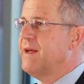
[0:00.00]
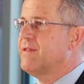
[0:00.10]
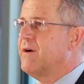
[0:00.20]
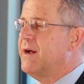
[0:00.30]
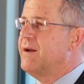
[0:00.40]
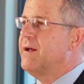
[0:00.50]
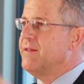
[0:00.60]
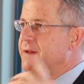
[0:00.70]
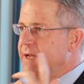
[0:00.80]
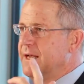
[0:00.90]
that thought.
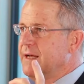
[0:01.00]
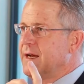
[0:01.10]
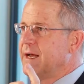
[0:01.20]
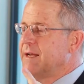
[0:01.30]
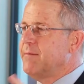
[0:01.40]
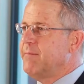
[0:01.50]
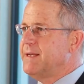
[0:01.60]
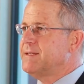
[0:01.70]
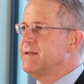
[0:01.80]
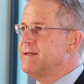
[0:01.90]
The naked eye could
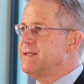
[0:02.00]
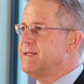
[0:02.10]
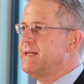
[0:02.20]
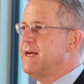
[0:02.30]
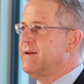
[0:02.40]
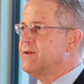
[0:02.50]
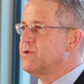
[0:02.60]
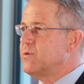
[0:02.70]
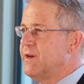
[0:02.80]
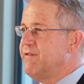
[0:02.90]
basically see down to
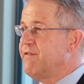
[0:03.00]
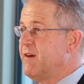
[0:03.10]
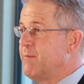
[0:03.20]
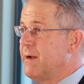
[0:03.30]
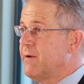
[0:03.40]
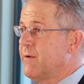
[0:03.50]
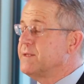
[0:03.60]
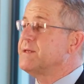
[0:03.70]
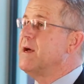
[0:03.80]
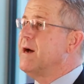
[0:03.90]
25
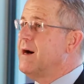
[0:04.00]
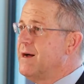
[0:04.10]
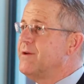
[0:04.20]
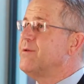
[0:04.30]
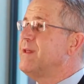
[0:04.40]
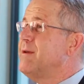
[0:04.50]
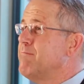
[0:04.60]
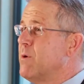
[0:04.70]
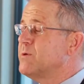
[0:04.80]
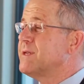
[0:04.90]
microns under the
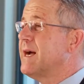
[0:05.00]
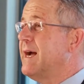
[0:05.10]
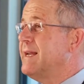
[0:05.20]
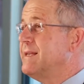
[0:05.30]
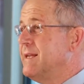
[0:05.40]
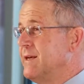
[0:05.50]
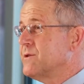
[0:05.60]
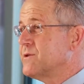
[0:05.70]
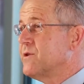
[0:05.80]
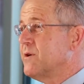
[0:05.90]
most
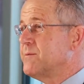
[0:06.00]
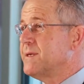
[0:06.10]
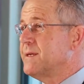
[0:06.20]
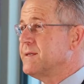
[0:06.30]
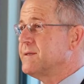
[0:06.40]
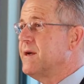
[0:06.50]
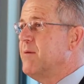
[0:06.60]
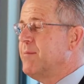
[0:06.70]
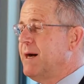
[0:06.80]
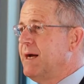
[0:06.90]
ideal circumstances.
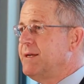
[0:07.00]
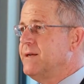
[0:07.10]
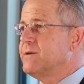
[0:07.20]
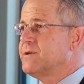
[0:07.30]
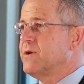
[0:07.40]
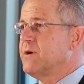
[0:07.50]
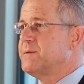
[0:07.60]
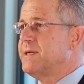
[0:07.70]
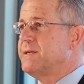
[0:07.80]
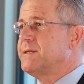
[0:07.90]
By ideal
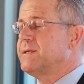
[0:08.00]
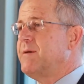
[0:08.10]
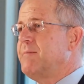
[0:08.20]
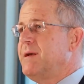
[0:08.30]
circumstances, I